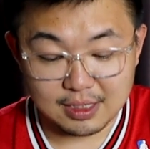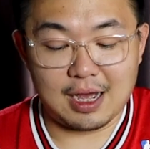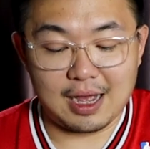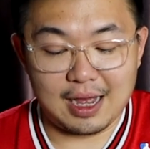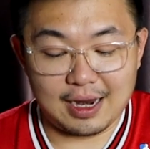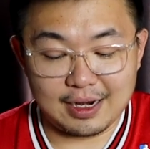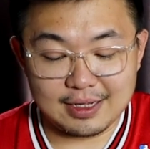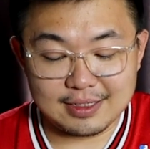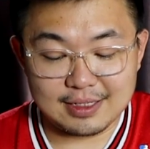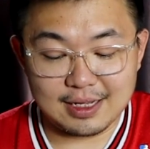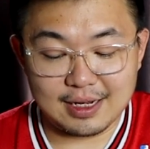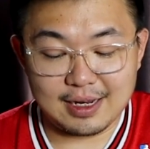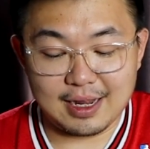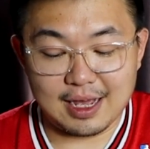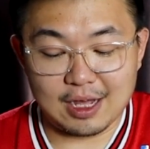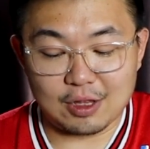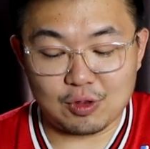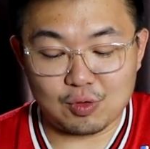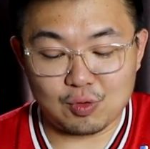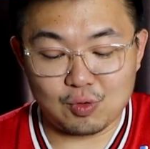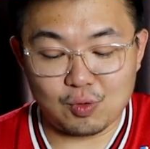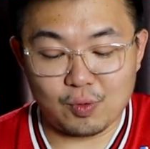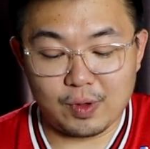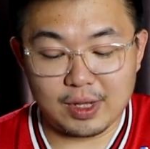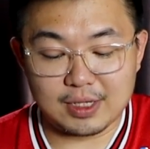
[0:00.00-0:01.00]
I understand there are
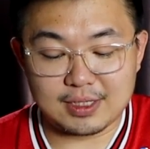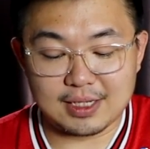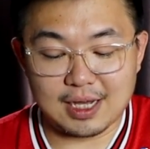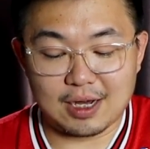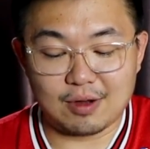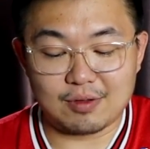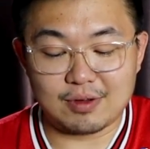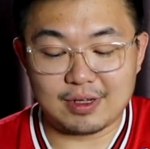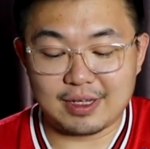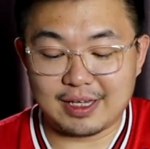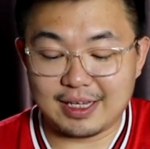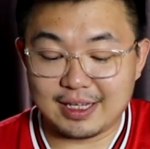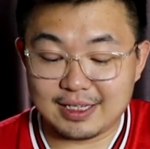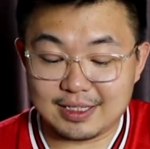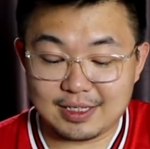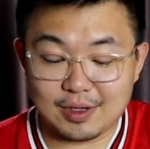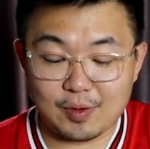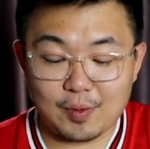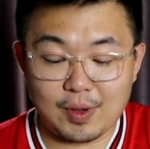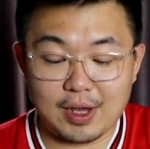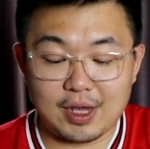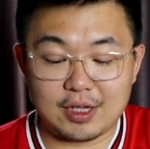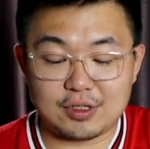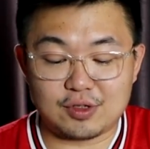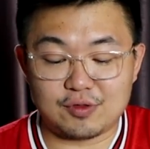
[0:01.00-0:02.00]
2 ways out. The easy
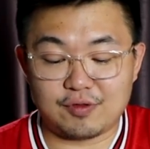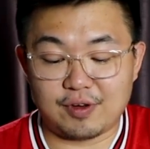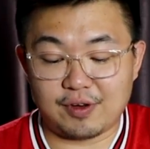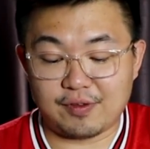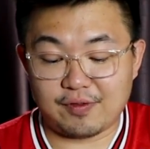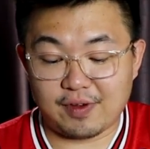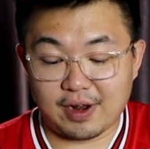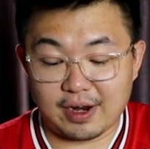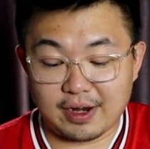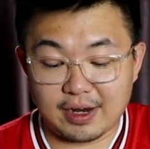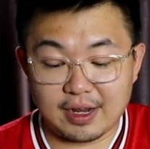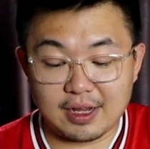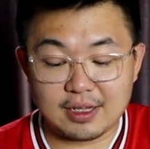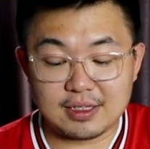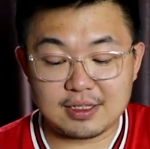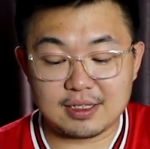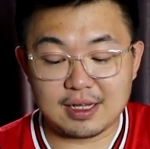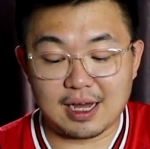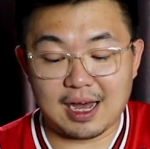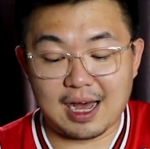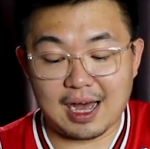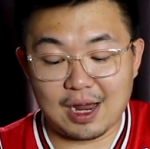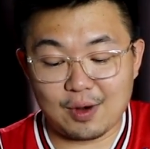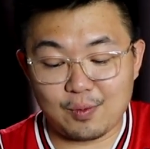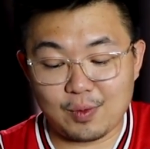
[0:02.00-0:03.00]
way is to refinance, the
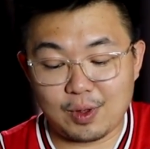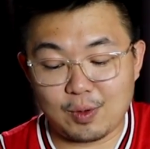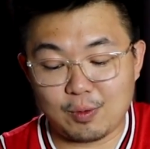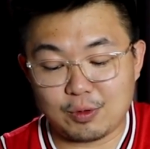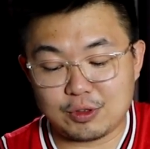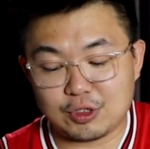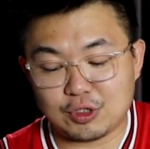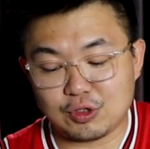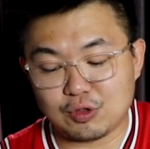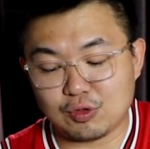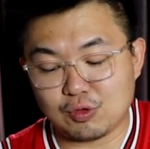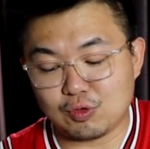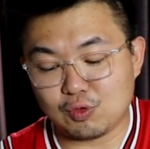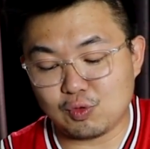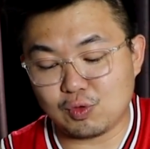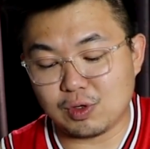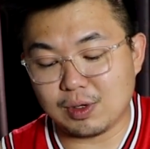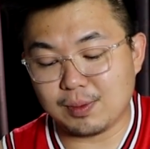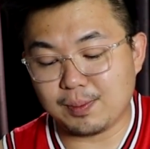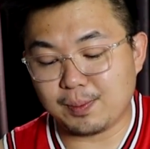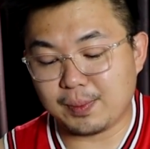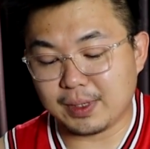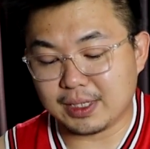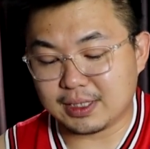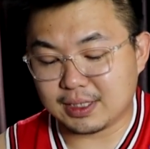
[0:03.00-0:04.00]
hard way which is to do
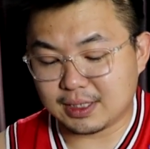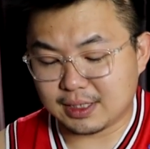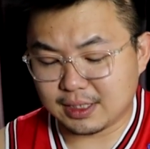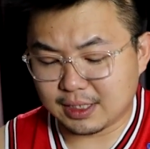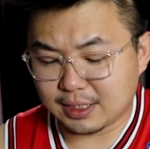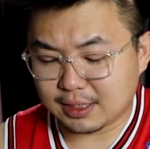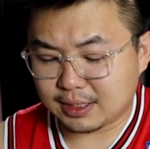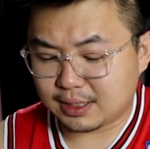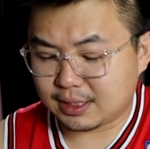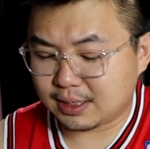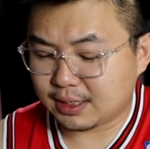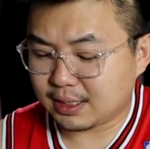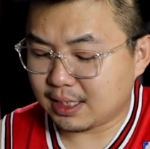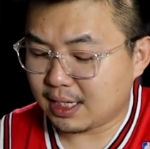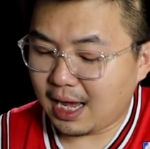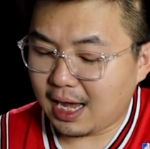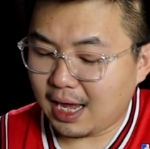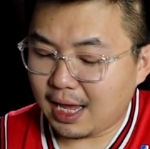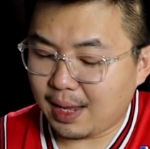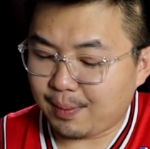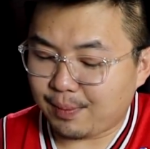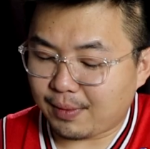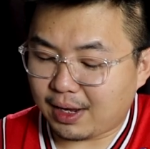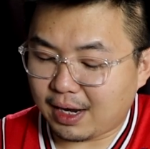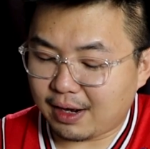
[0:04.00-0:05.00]
a business.
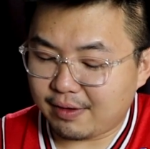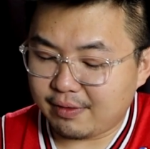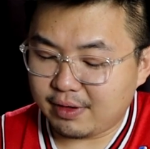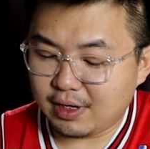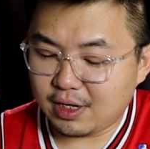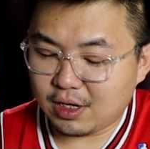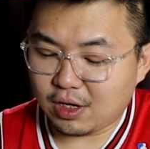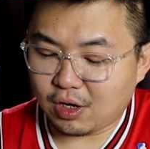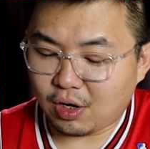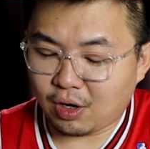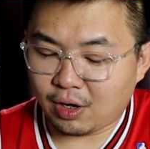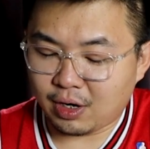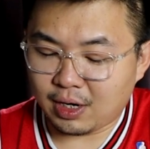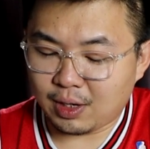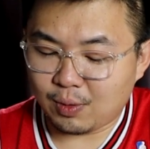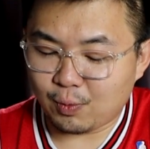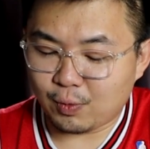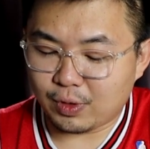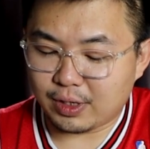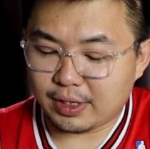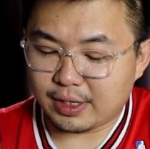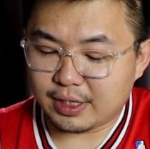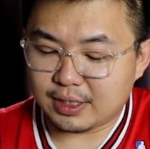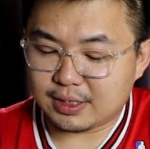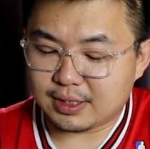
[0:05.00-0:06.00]
I am currently caught up
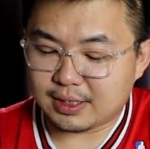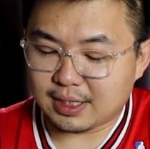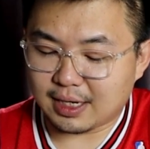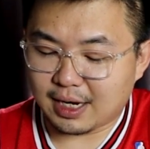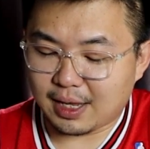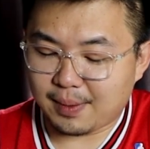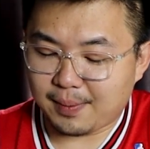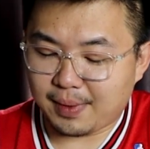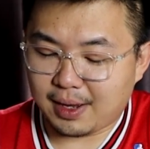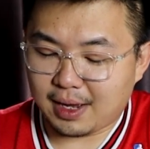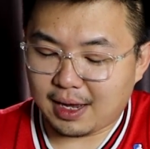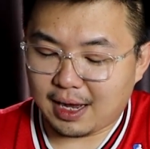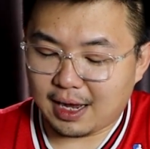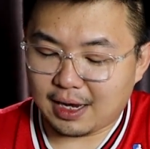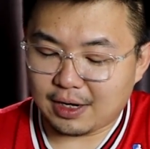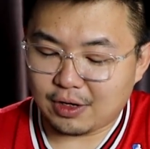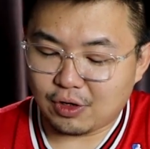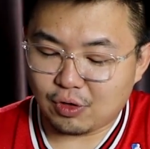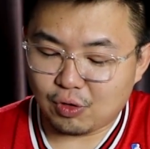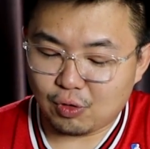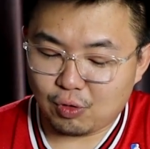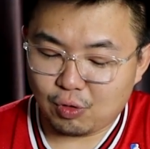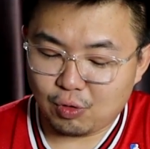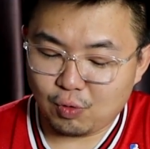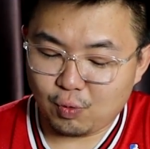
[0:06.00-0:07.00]
with this dilemma,
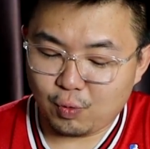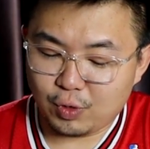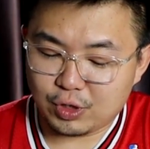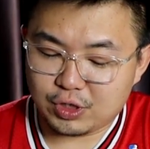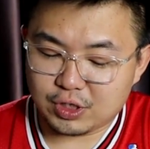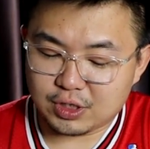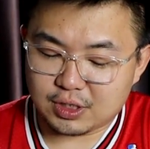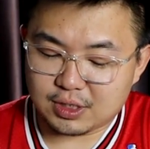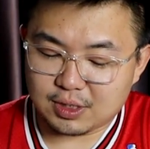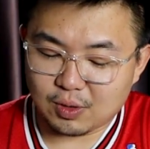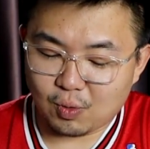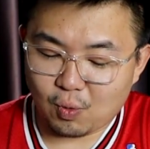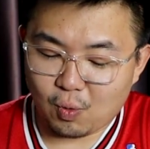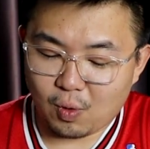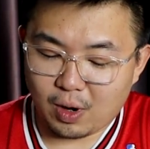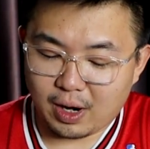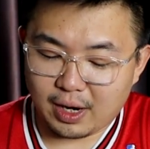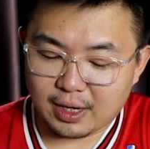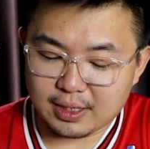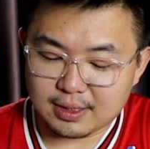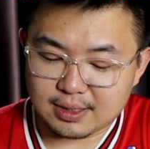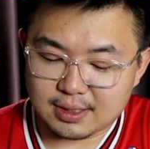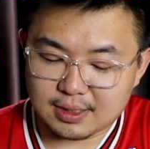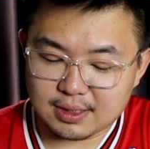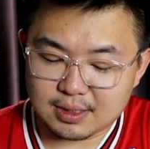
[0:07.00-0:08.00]
unknown which is the
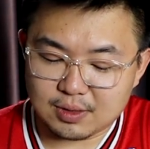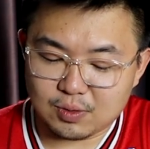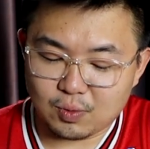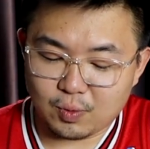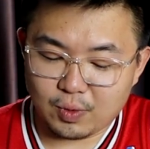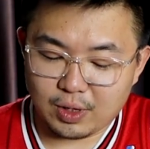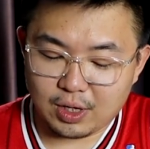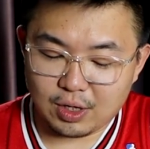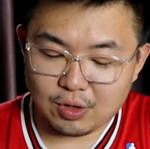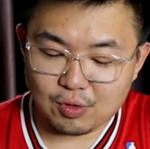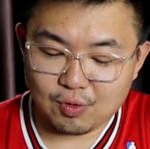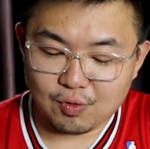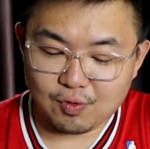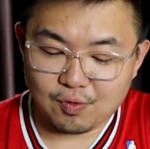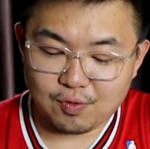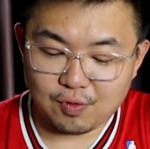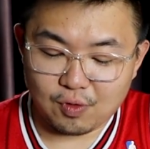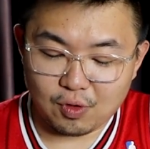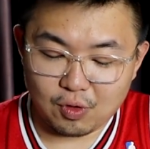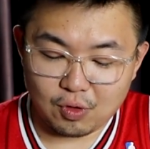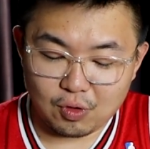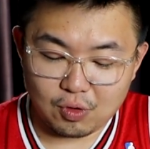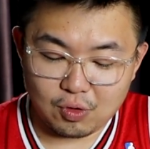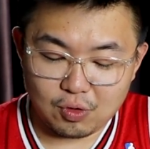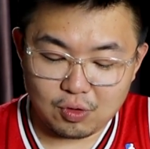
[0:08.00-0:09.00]
wiser way to
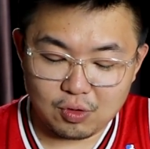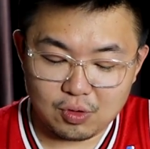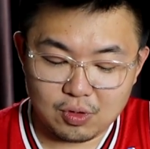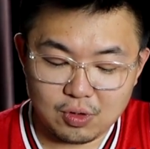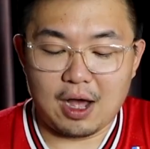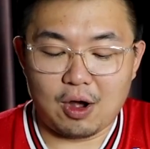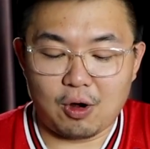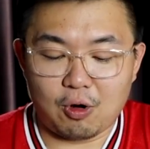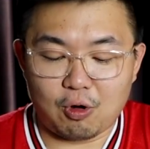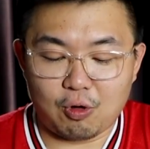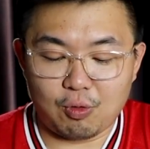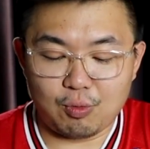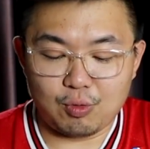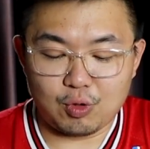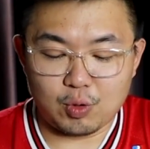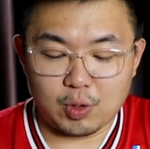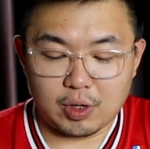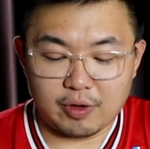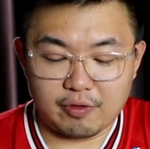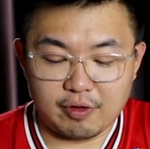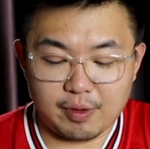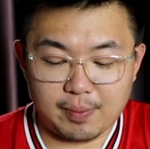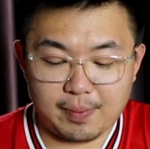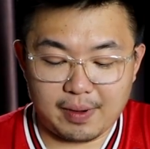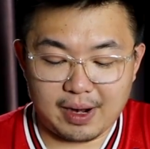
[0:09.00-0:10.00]
follow. I hope you
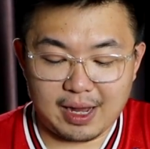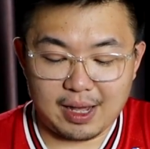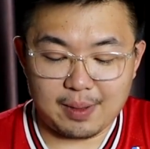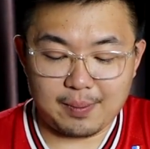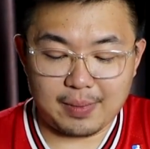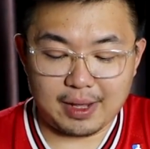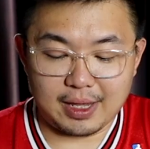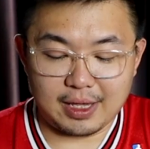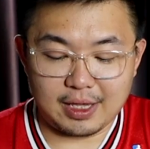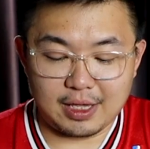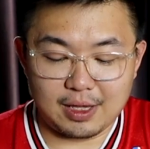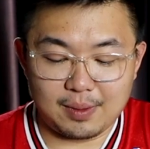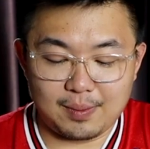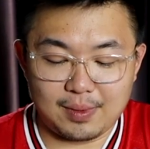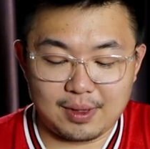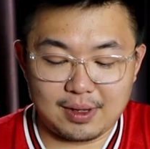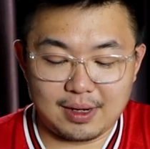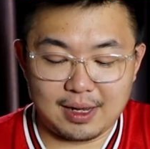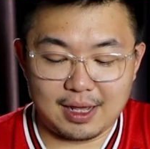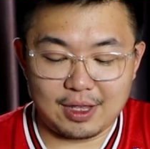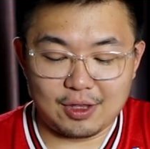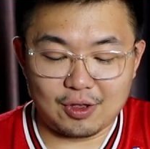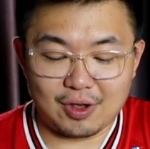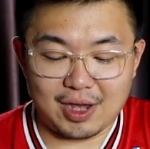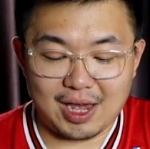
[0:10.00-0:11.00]
will reply my email
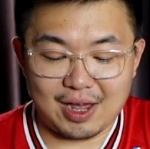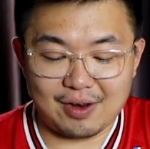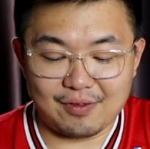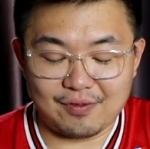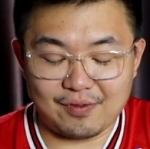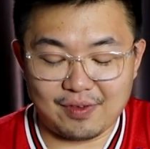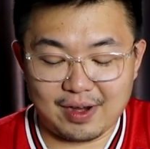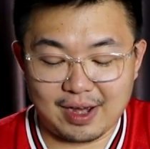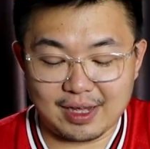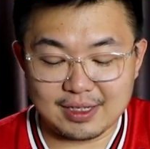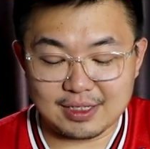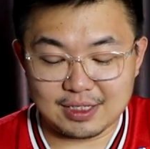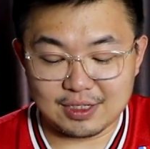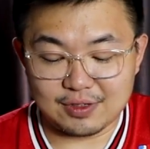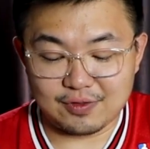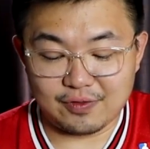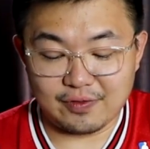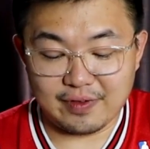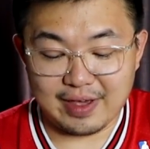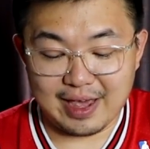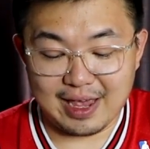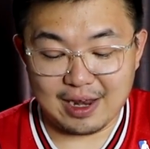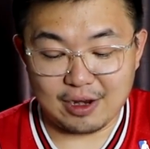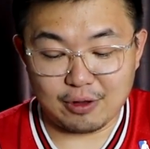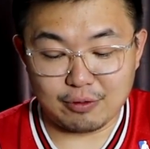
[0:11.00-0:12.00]
and your advice is
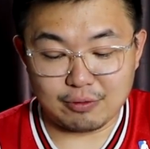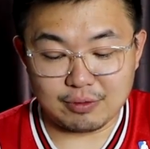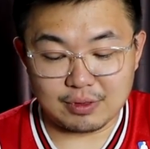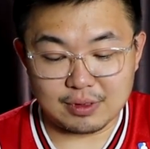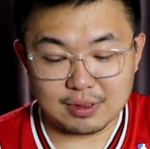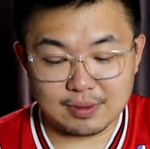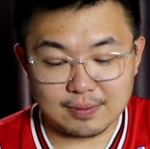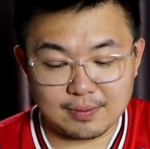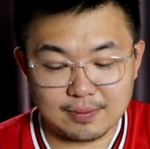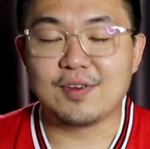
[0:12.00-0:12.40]
valued.